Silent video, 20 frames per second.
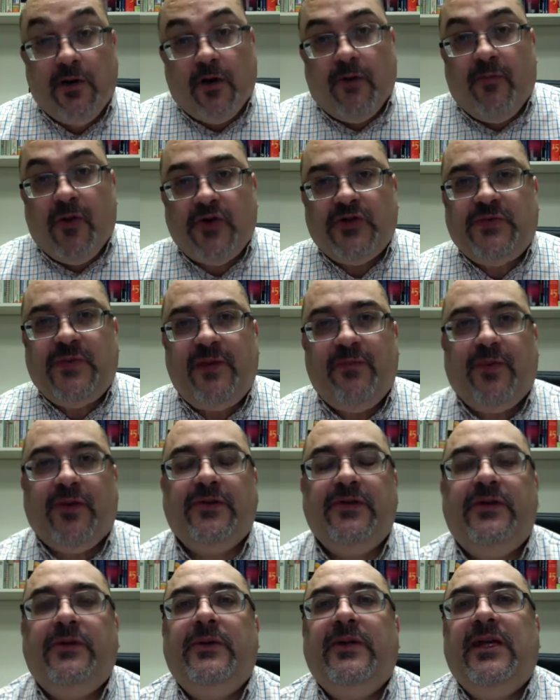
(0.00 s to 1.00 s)
or most people
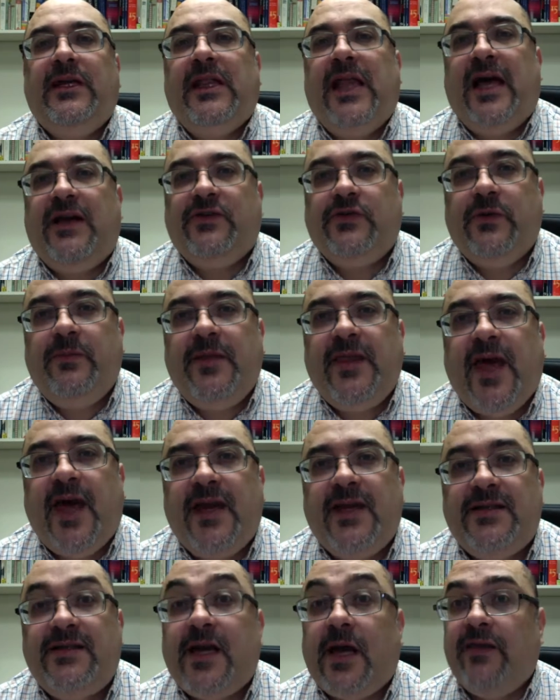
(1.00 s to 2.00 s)
do in the classroom, and
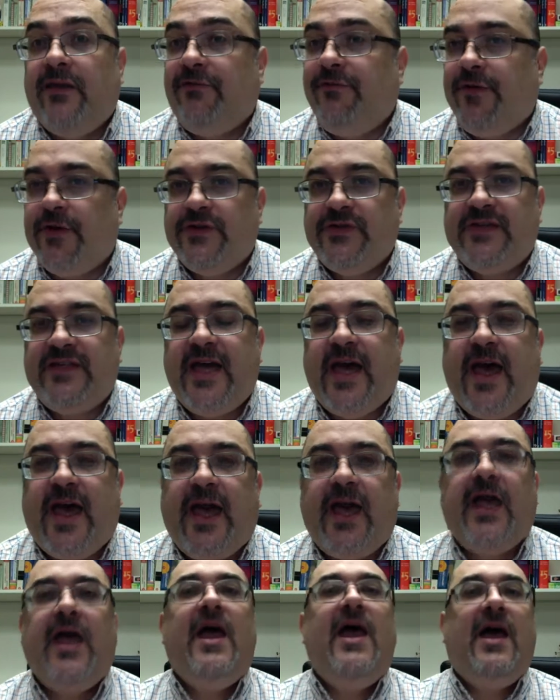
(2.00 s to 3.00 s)
that is on the first
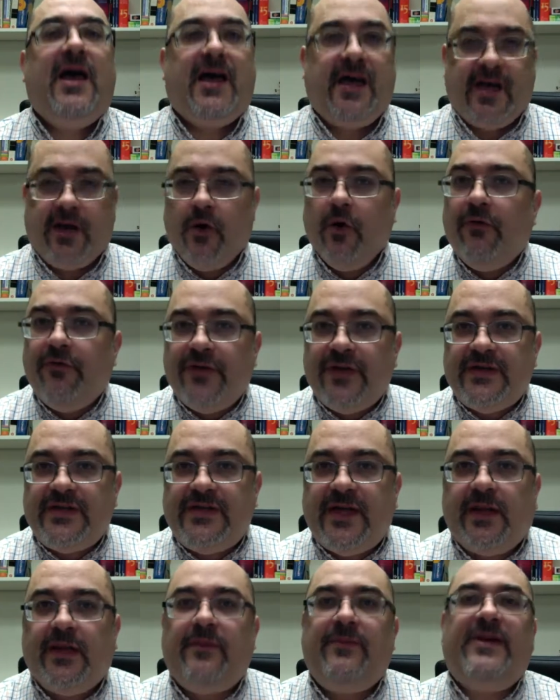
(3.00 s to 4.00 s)
day, I go over the
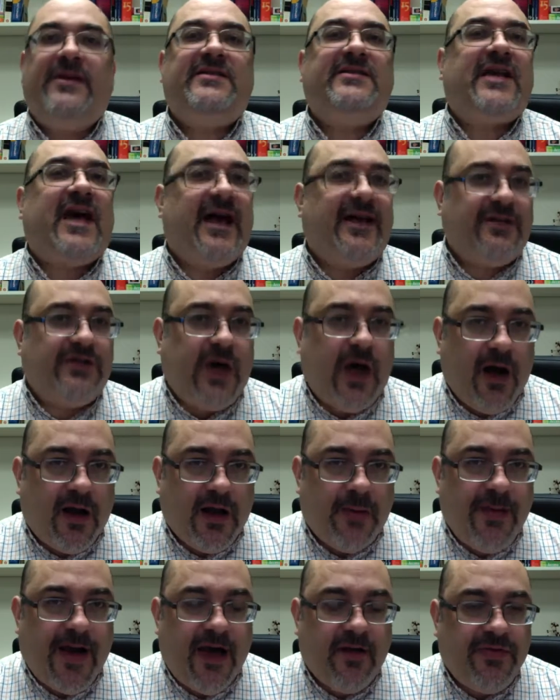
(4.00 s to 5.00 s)
syllabus, I talk
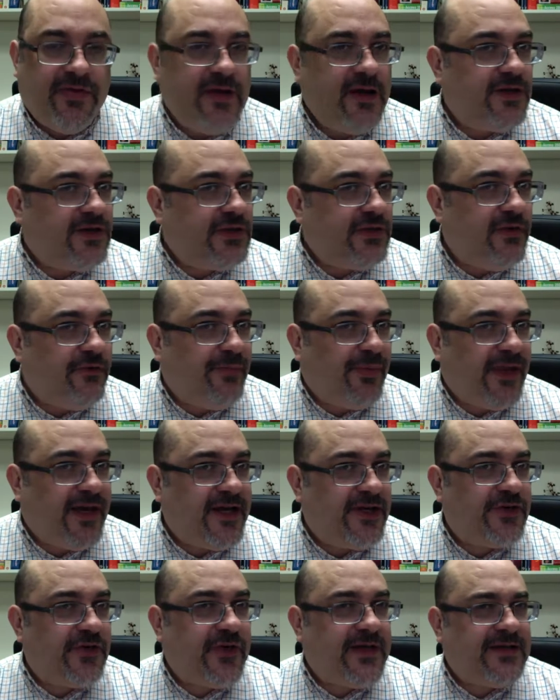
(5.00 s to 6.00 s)
about the issue of
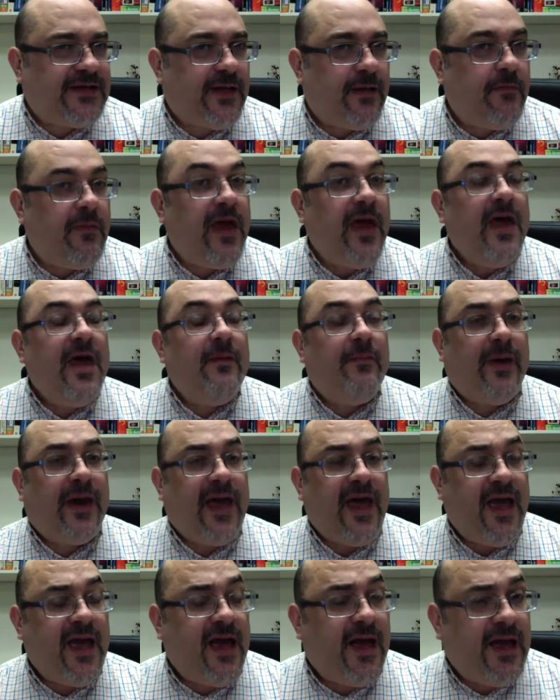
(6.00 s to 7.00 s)
plagiarism, but
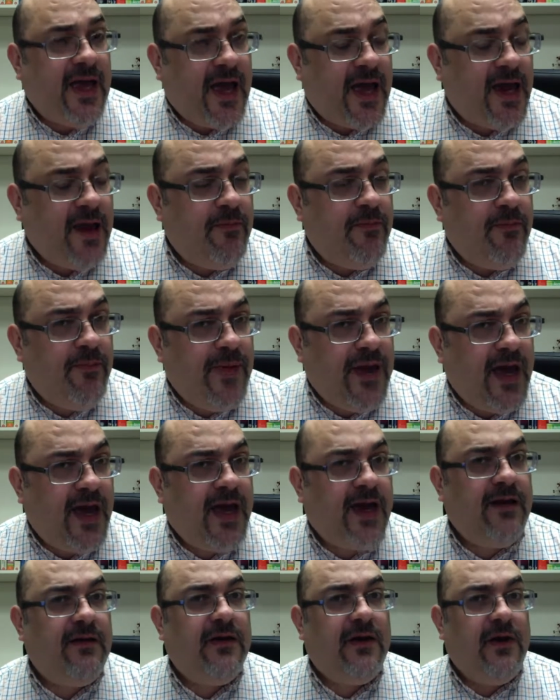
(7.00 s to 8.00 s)
I again
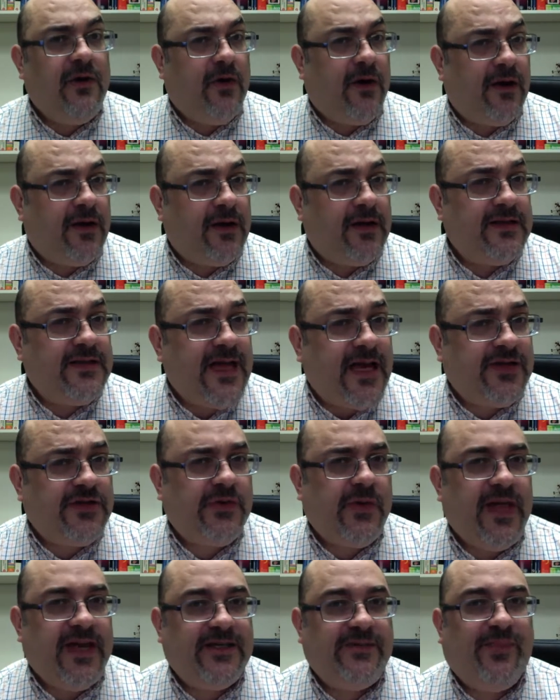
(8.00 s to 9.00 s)
embed or
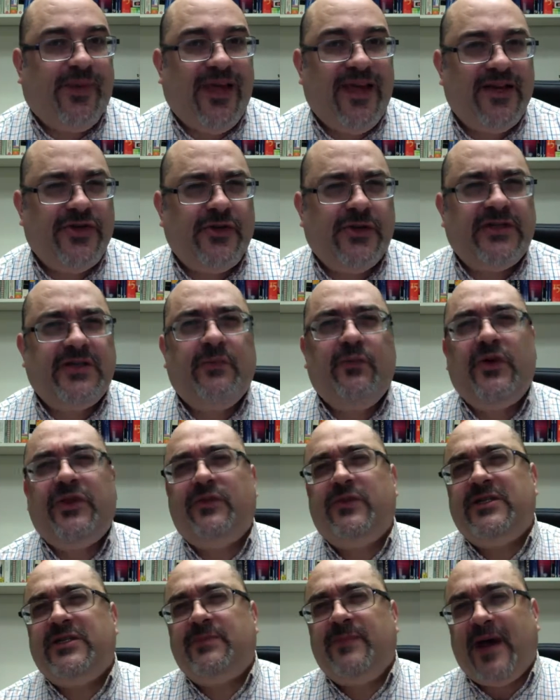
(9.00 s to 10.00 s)
contextualize plagiarism with
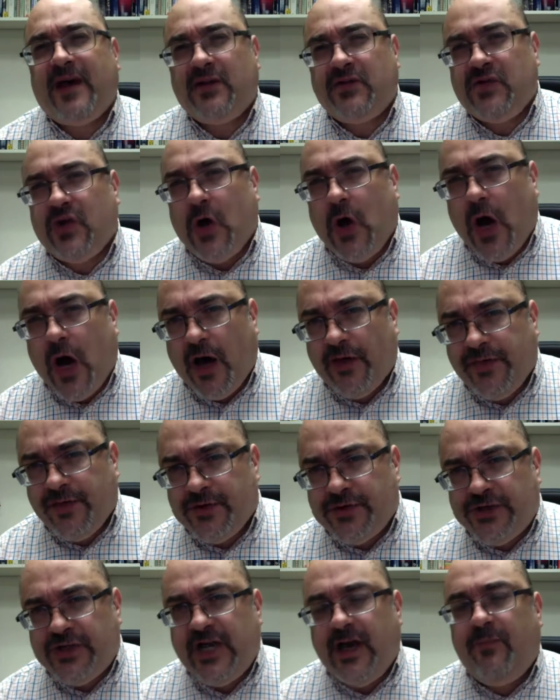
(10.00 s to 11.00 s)
respect to
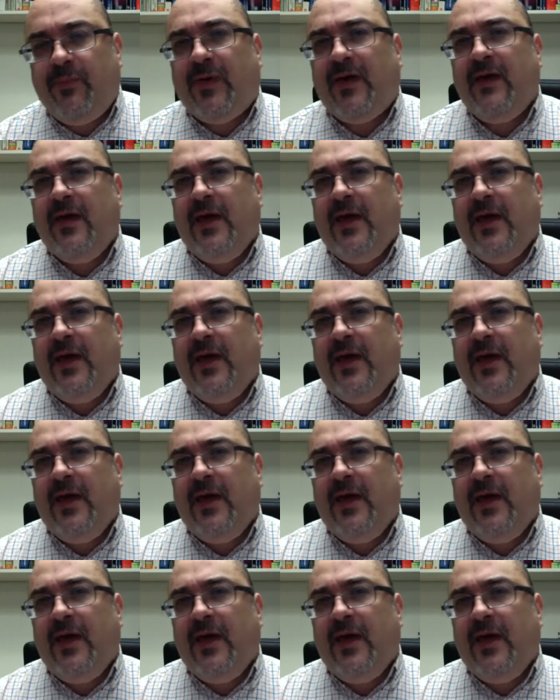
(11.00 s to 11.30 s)
authorship